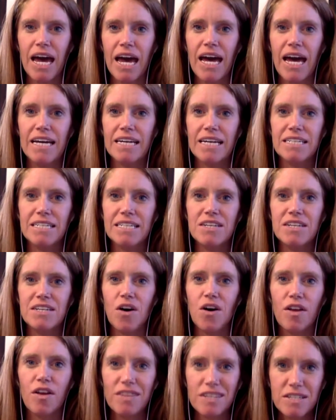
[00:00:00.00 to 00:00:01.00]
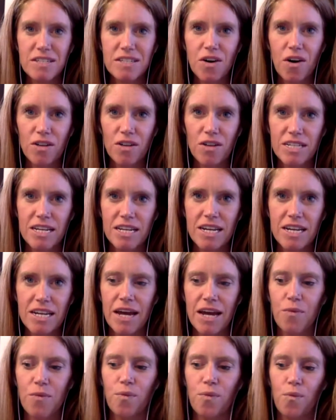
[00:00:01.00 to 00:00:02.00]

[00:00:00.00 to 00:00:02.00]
And on this call tonight,